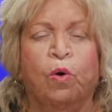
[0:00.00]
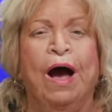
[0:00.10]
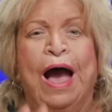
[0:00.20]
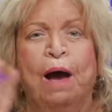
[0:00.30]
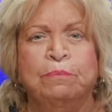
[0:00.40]

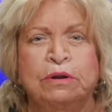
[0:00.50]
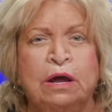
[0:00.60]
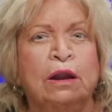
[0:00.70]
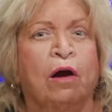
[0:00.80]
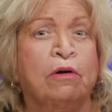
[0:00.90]
what happened
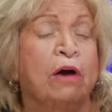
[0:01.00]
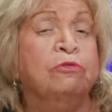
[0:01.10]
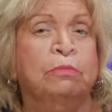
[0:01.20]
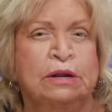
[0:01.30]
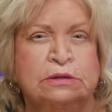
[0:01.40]
in our
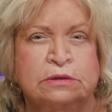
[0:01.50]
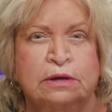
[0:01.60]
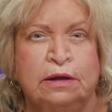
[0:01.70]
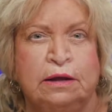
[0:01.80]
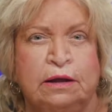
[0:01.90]
government
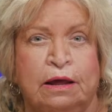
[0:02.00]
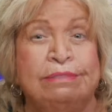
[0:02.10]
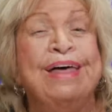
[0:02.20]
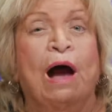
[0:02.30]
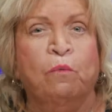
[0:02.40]

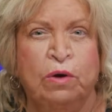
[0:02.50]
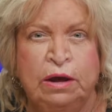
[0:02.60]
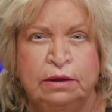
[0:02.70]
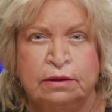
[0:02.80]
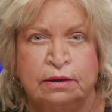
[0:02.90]
that
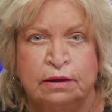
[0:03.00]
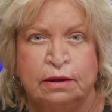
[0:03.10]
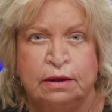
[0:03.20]
week.